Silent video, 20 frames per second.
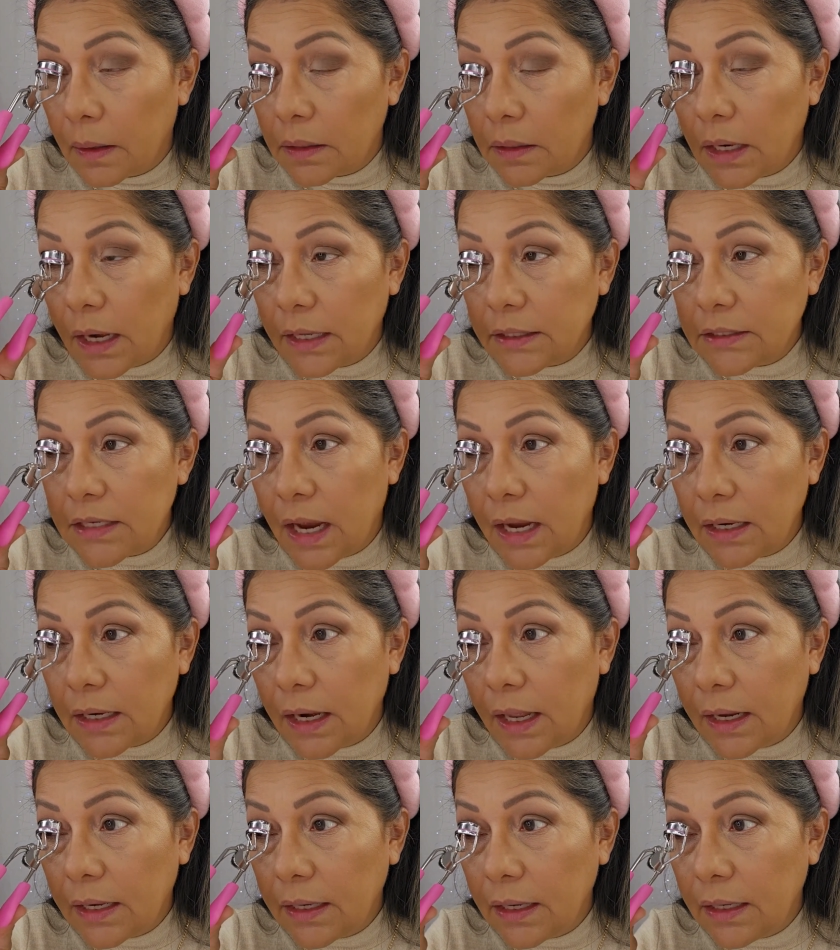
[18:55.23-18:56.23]
like tight
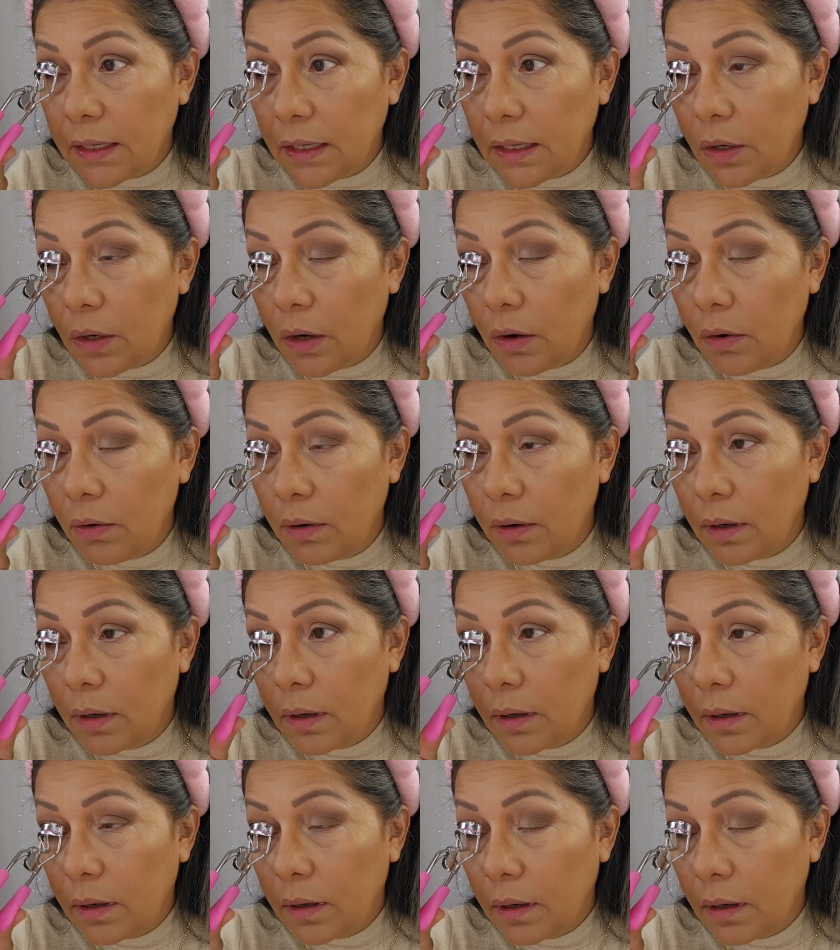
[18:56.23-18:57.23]
lining, I'm
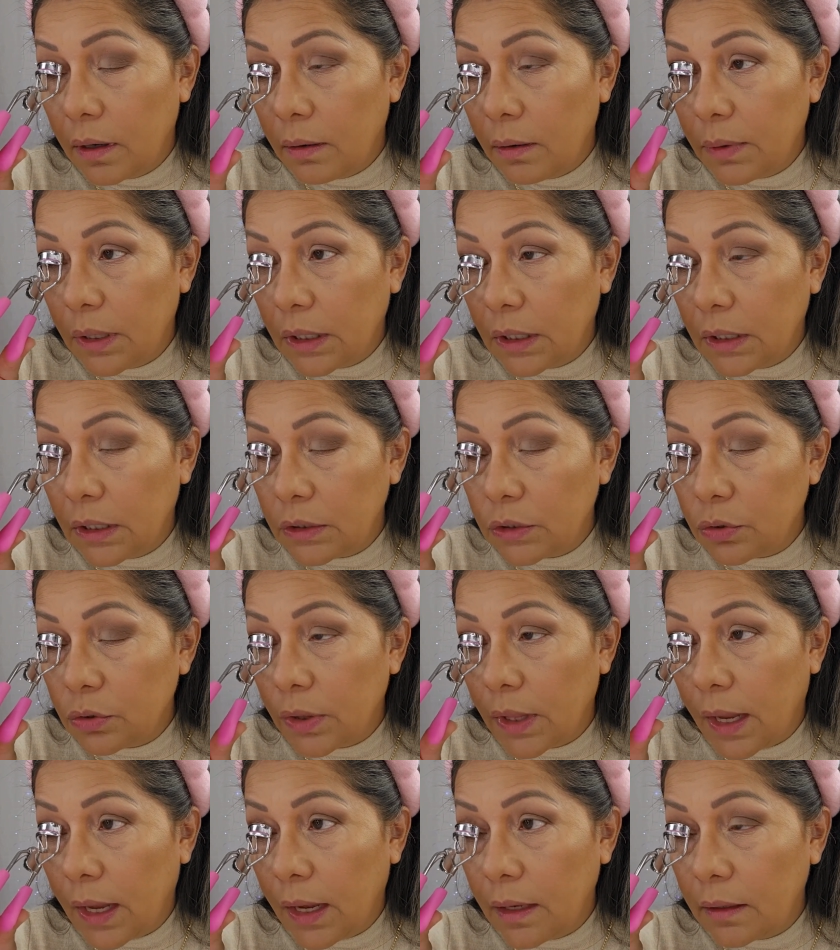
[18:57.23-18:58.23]
not gonna do
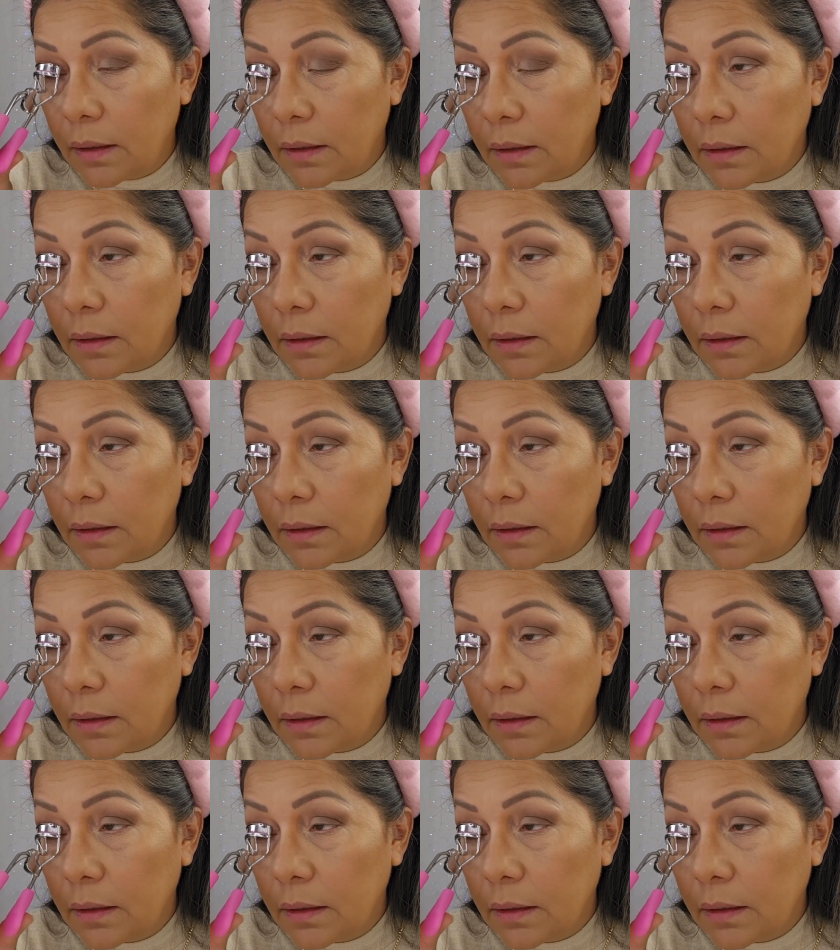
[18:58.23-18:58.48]
that.